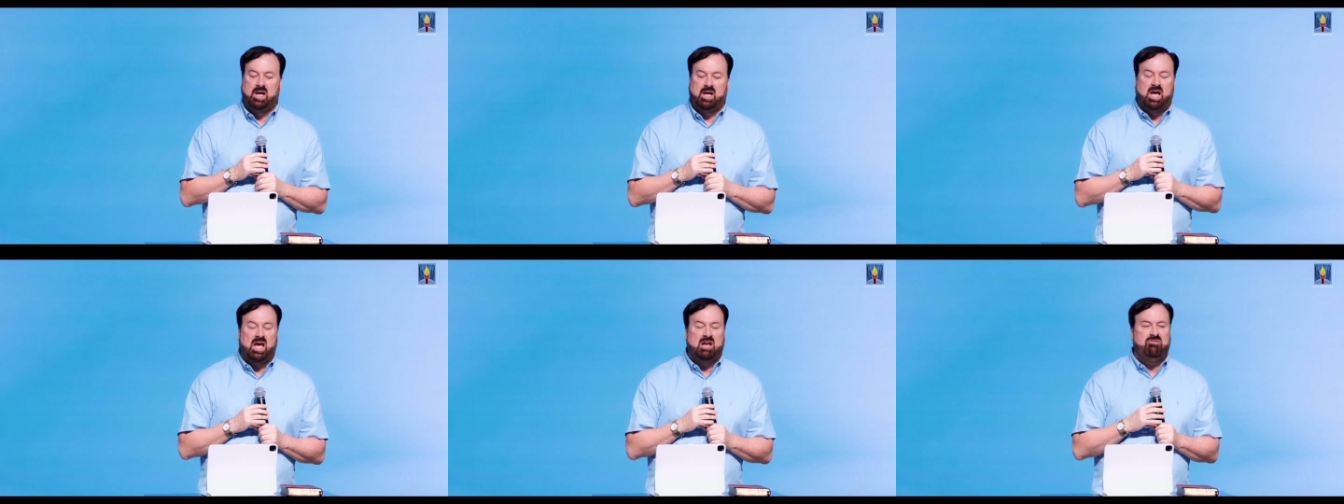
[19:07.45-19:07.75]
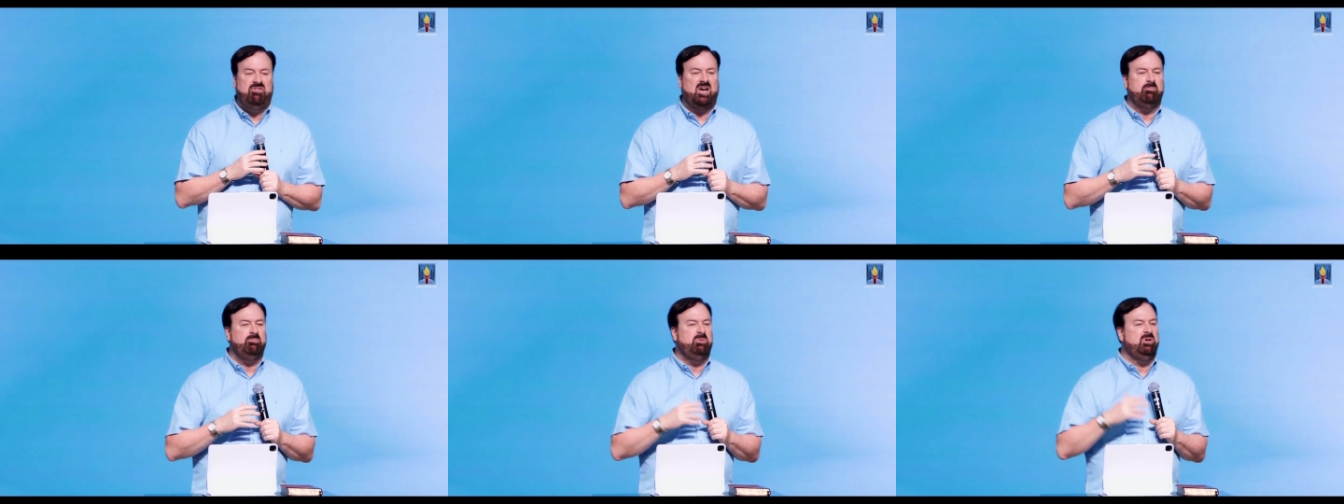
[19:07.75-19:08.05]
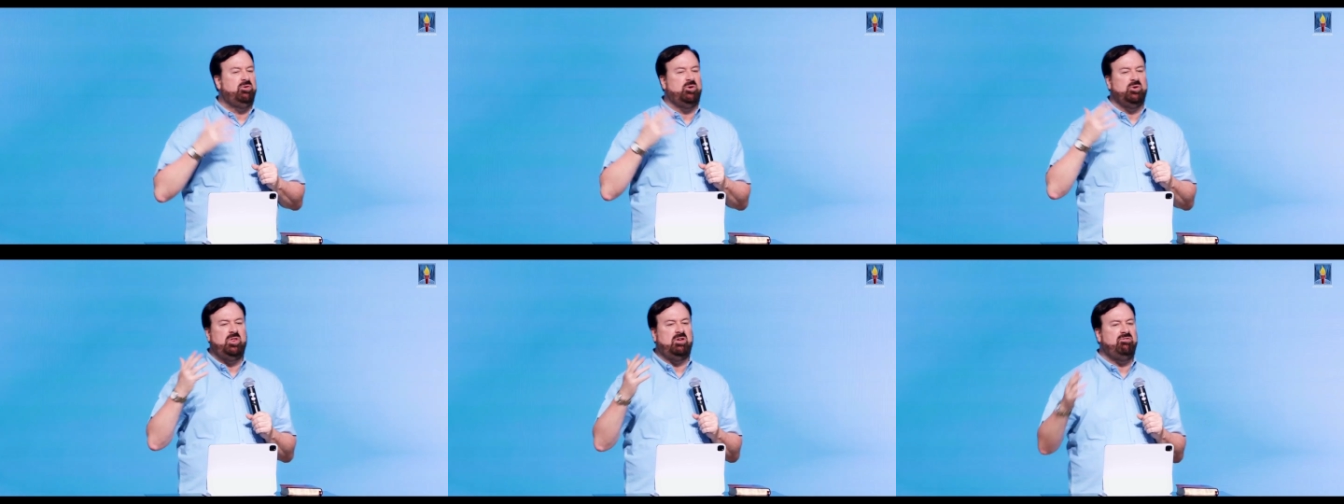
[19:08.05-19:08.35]
In fact,
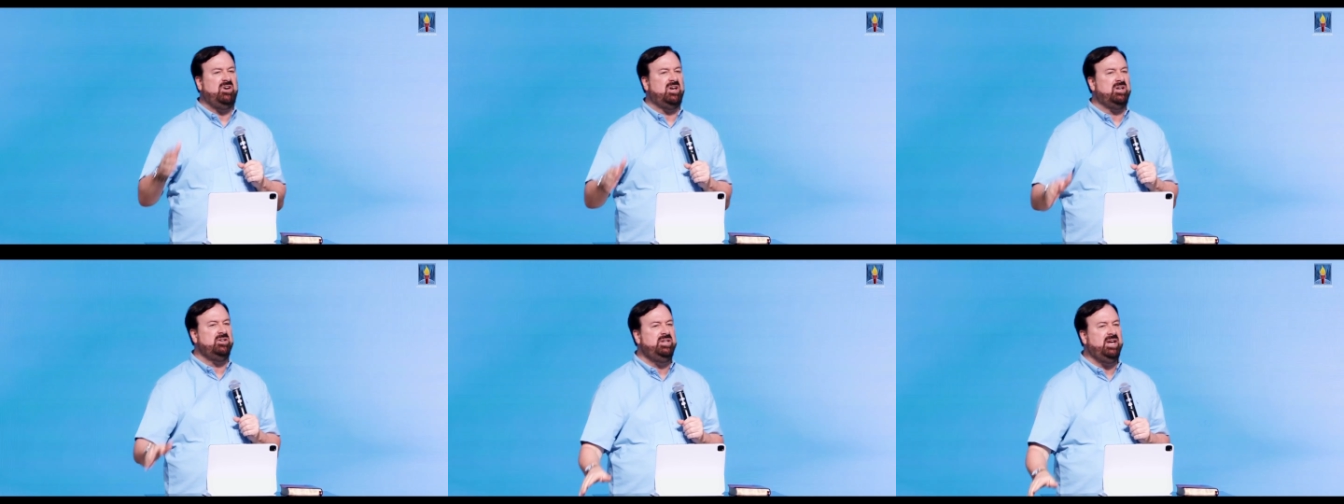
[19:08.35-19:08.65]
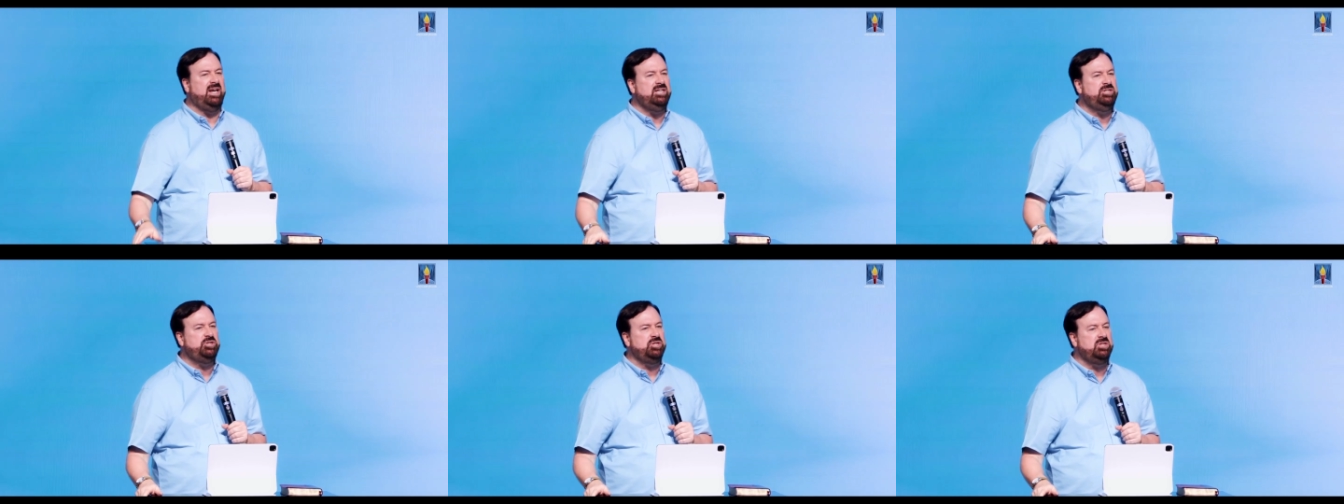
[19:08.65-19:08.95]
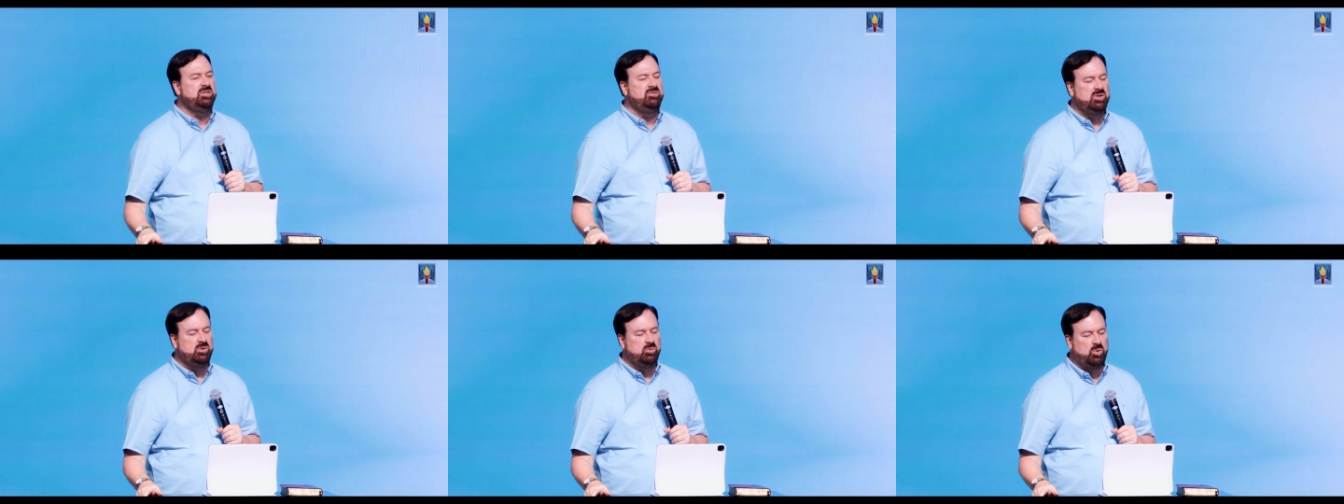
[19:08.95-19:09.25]
before the foundation
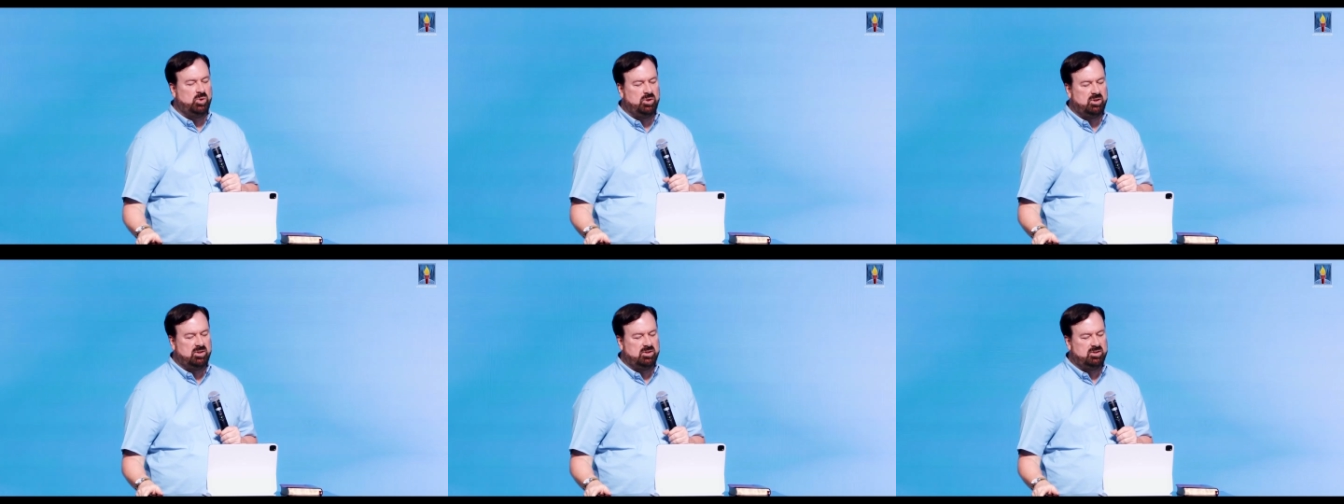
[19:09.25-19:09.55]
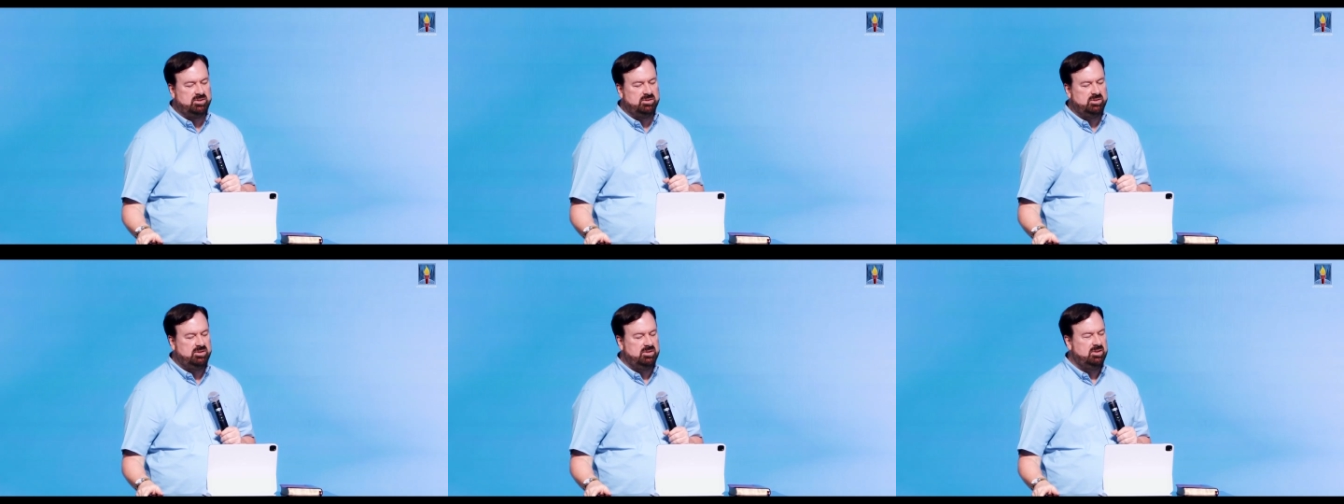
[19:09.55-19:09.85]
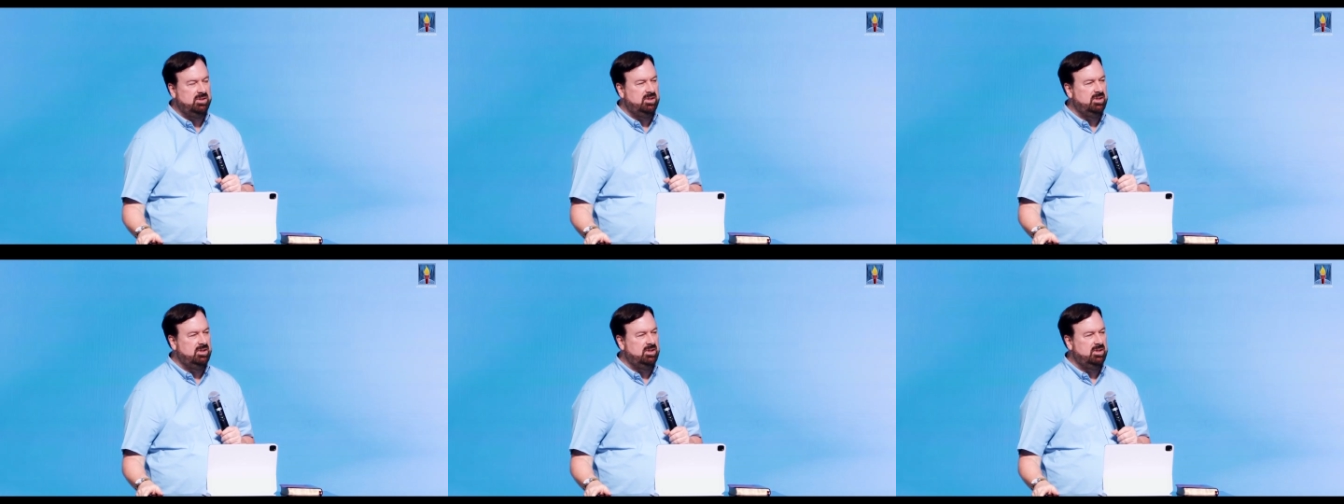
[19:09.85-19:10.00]
of the world.